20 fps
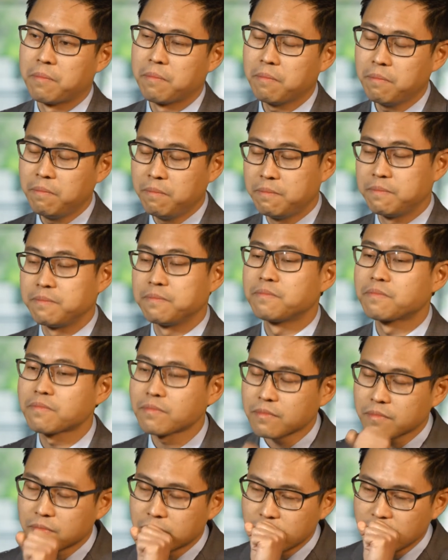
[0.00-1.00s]

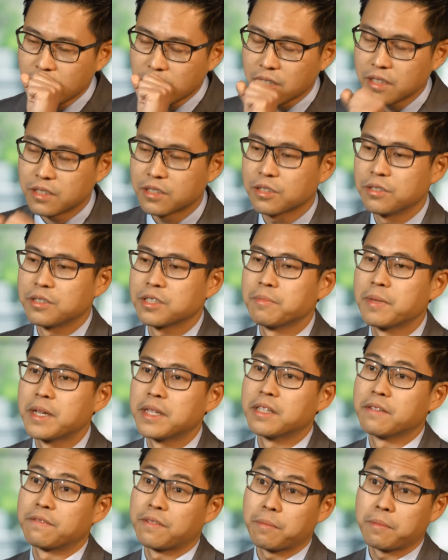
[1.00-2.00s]

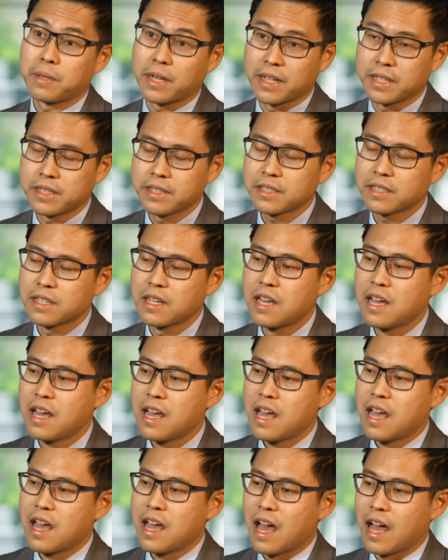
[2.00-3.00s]
different players.
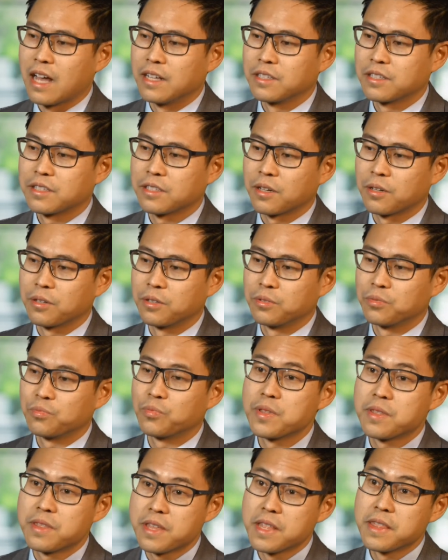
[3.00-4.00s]
And so
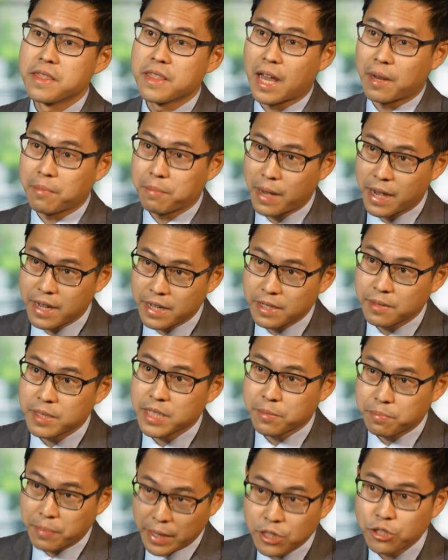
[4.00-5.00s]
within that payer
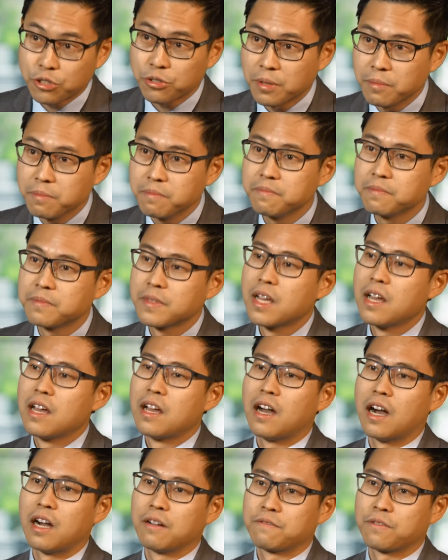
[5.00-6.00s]
spectrum,
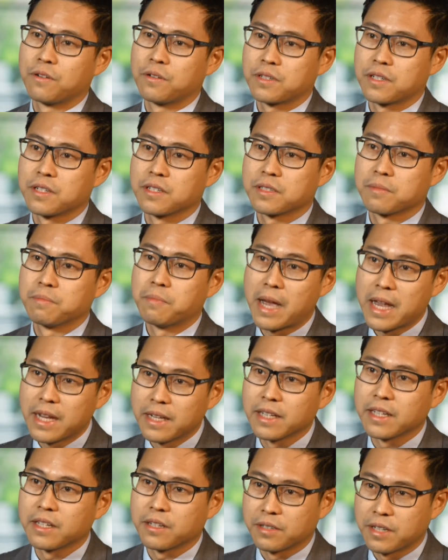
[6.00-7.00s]
I focus
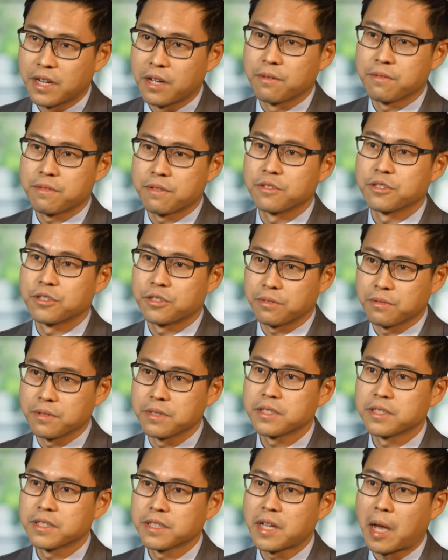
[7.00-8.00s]
mainly on health
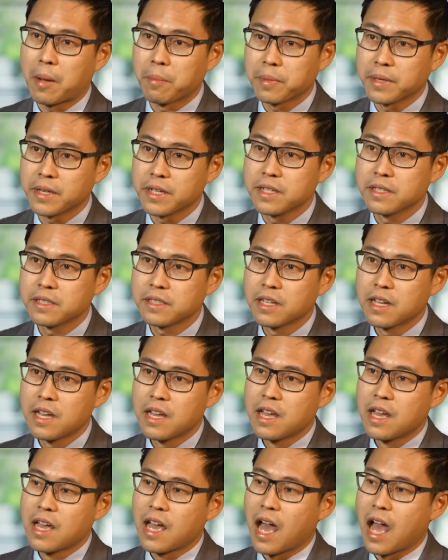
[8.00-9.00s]
insurance companies.
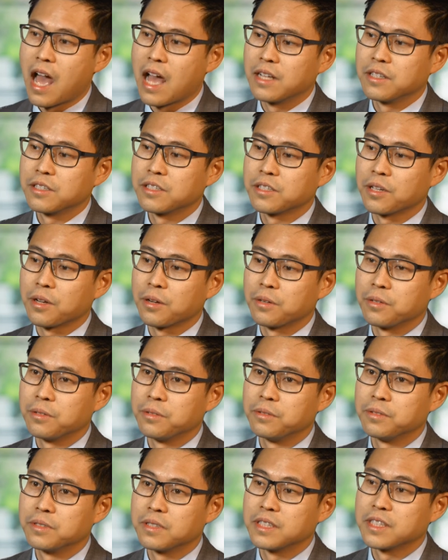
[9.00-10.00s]
And
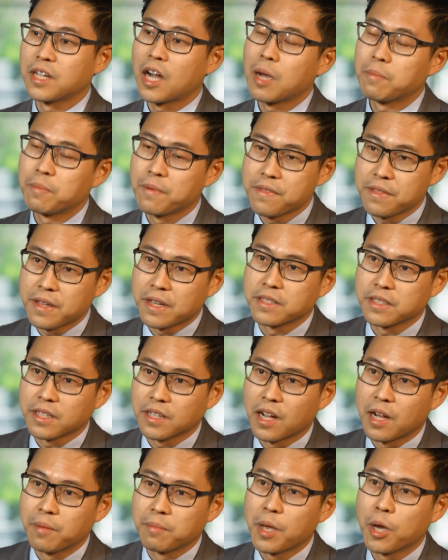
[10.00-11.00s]
so the type of things that
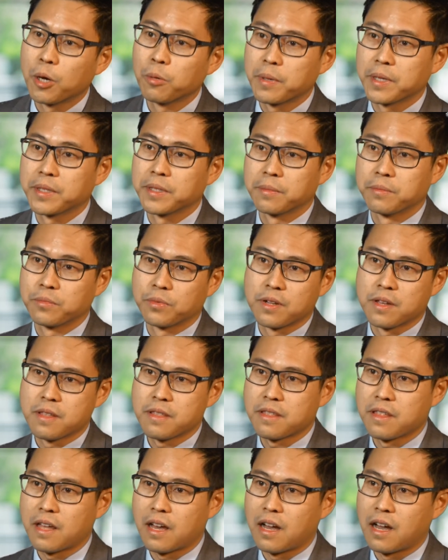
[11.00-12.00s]
I'm helping them with
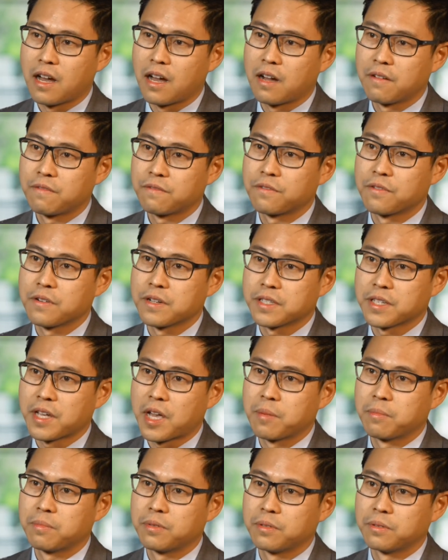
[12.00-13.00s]
are, for
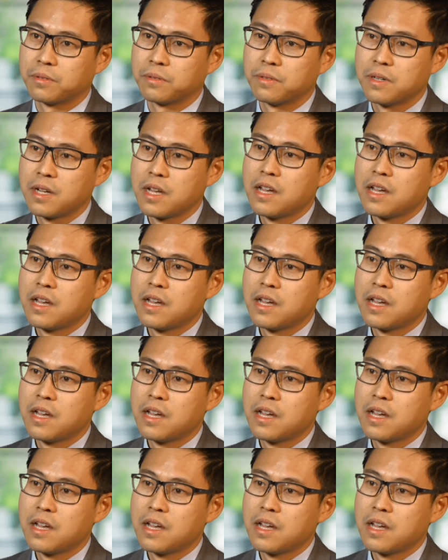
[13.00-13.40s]
example,